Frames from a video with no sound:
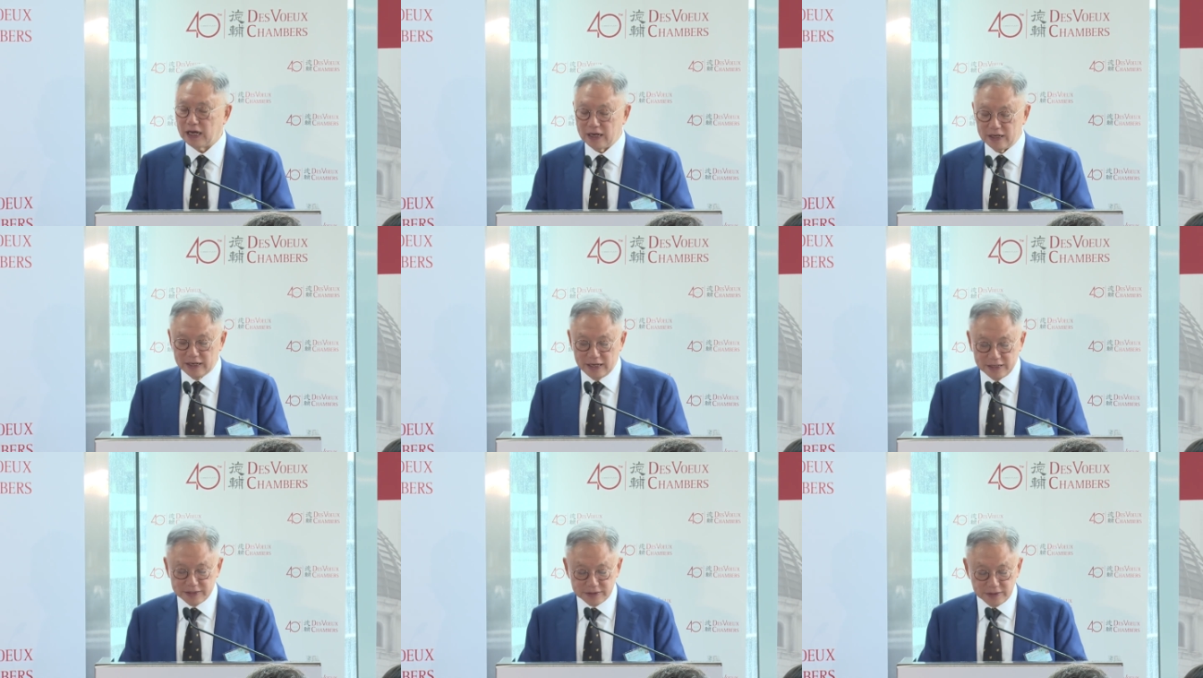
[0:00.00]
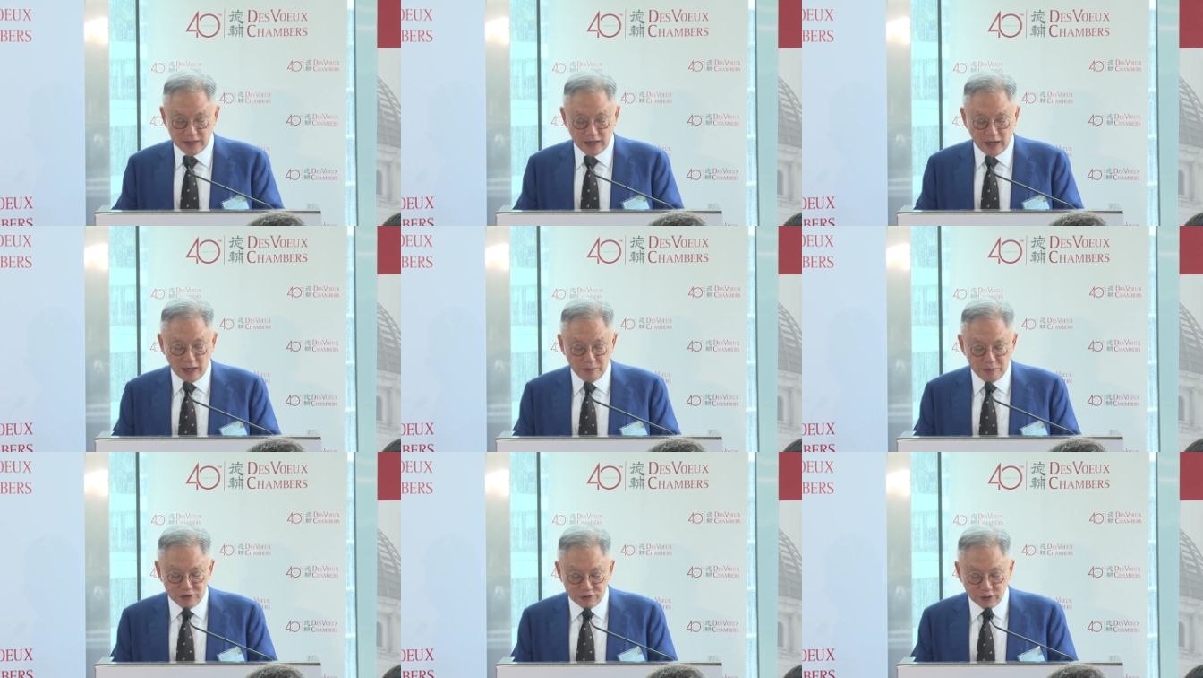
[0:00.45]
are less,
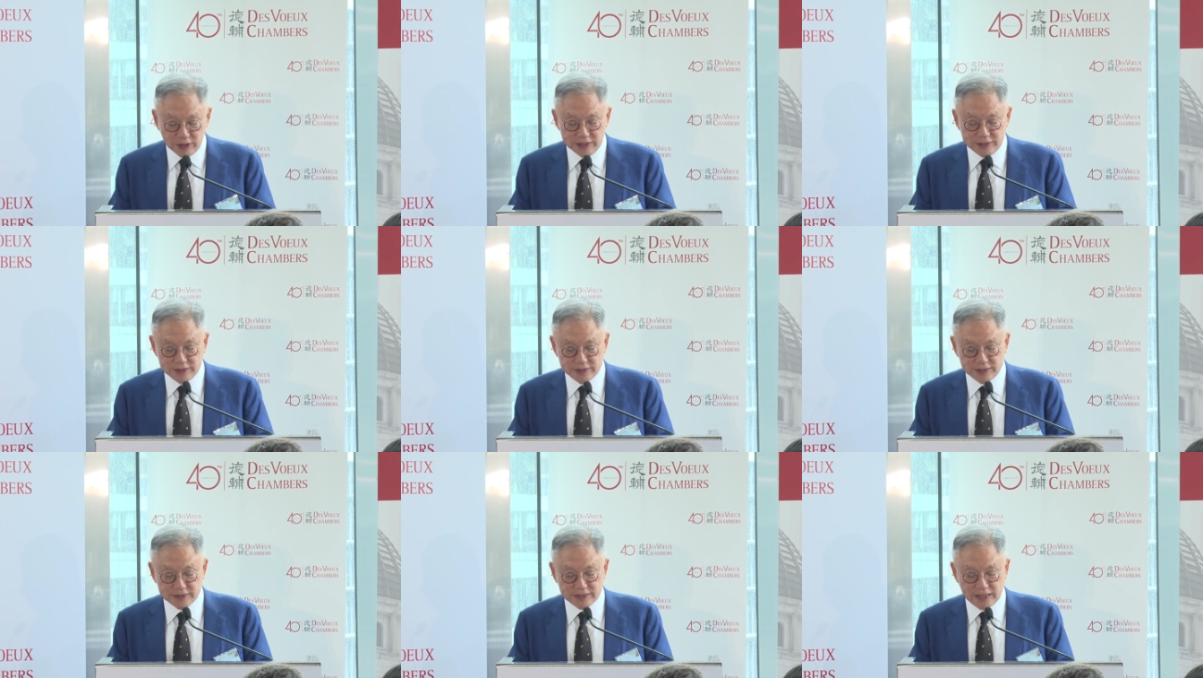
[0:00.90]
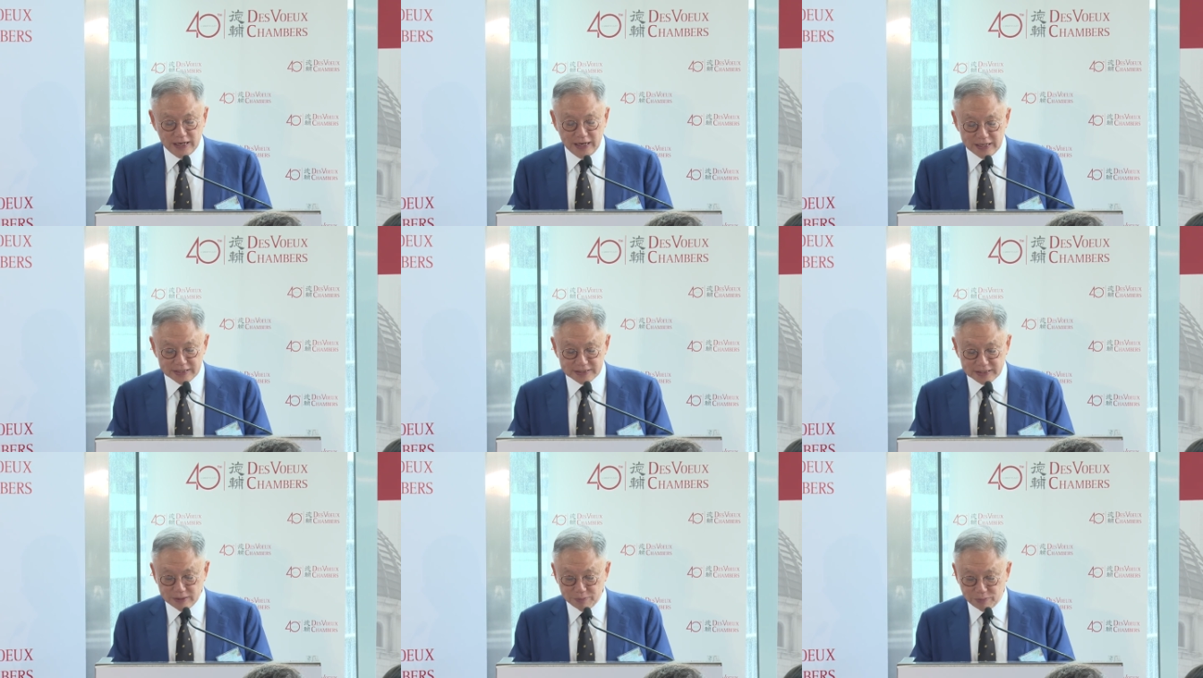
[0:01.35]
arbitrators are
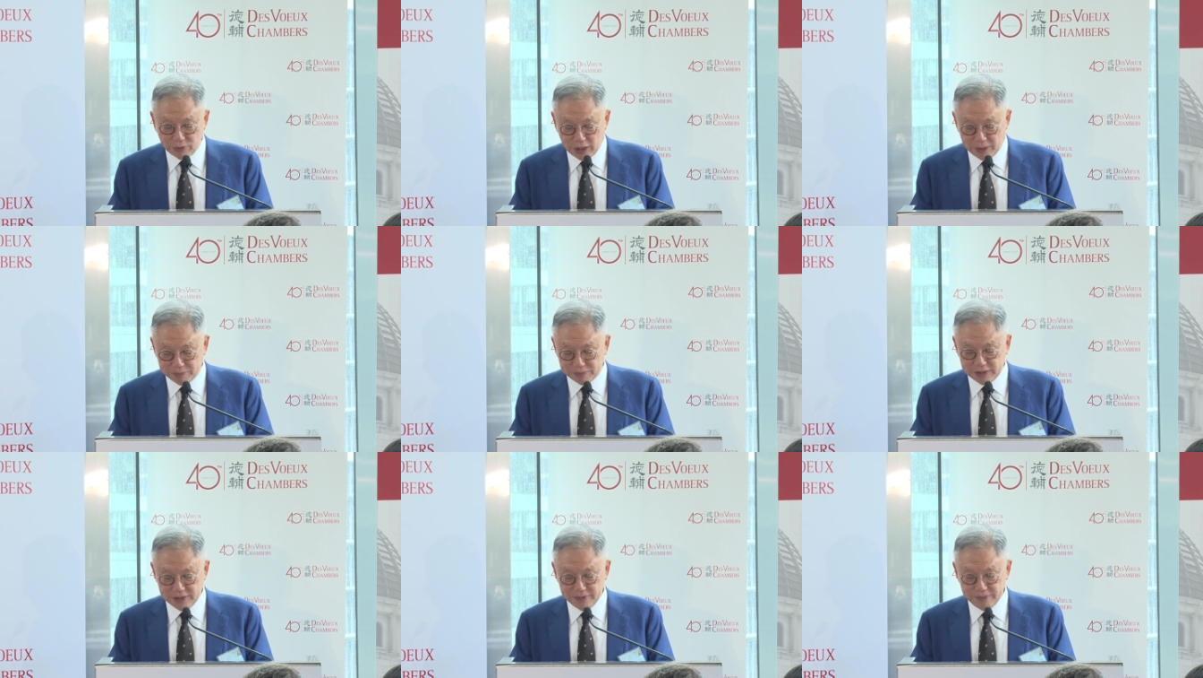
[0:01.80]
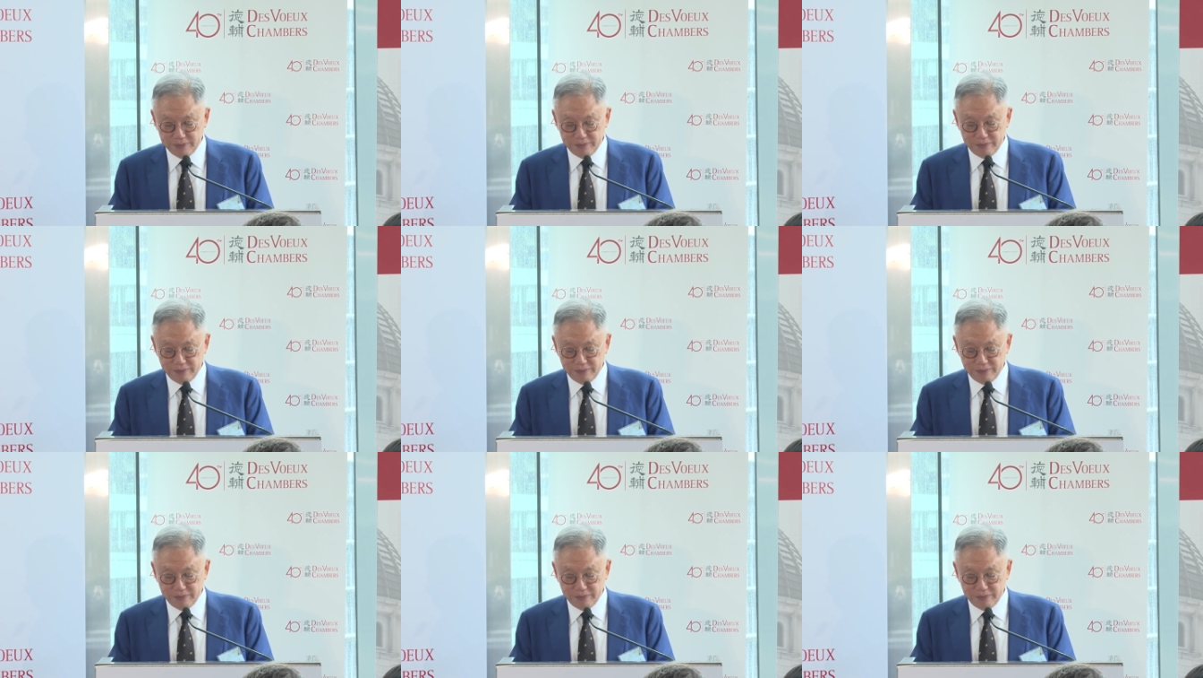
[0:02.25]
less abrupt